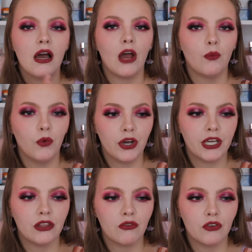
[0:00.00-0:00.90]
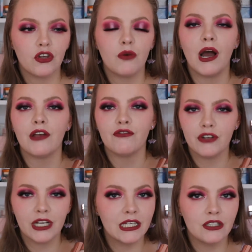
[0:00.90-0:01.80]
I'm working through them. I'm
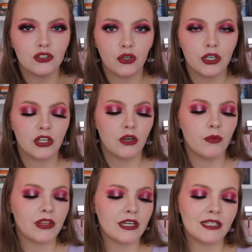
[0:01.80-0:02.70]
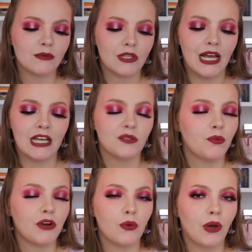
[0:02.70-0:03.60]
really enjoying them. They seem to last
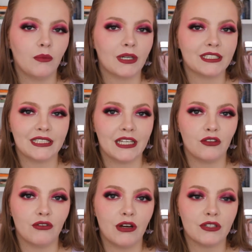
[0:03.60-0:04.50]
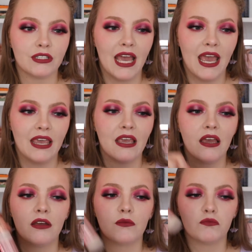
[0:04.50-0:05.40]
pretty well on my skin throughout the day.
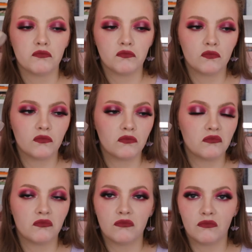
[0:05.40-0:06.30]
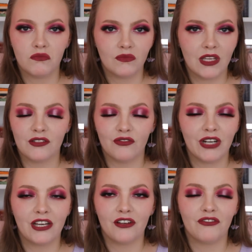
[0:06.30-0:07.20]
There's a
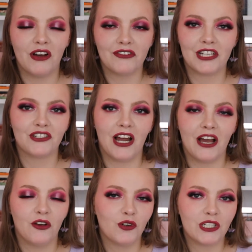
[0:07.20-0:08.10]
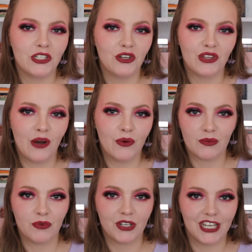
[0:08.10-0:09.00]
really good foundation. I already knew that when I
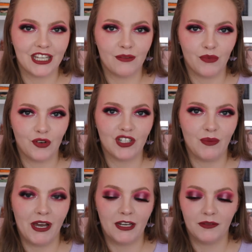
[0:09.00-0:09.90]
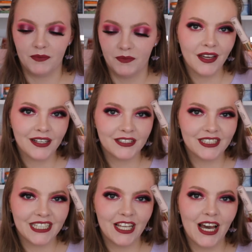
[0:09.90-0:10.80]
put it in the project pan.
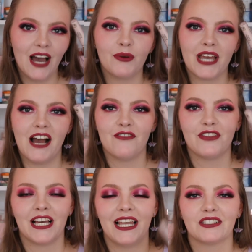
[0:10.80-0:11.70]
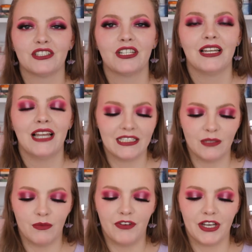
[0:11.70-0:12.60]
Concealer, and we have the Collection
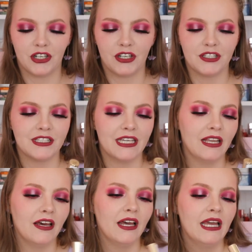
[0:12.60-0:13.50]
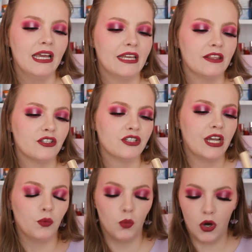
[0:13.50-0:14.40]
Lasting Perfection Concealer in the
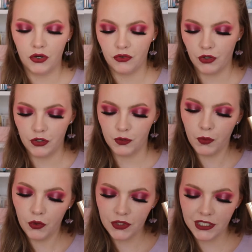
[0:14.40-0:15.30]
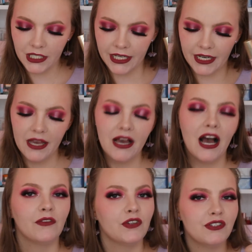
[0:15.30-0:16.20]
shade 1 Rose Porcelain.
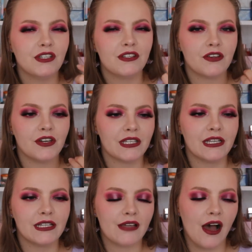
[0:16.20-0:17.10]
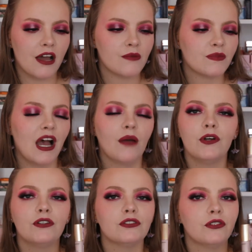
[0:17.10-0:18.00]
I've used this 13 times. I'm
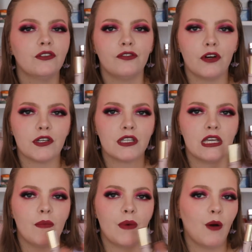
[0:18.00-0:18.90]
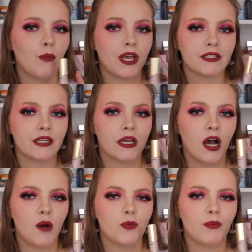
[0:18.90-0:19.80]
not too fussy about mixing
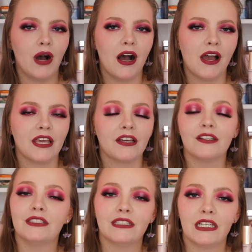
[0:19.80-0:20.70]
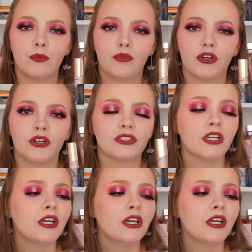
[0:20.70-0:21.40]
up my concealer products.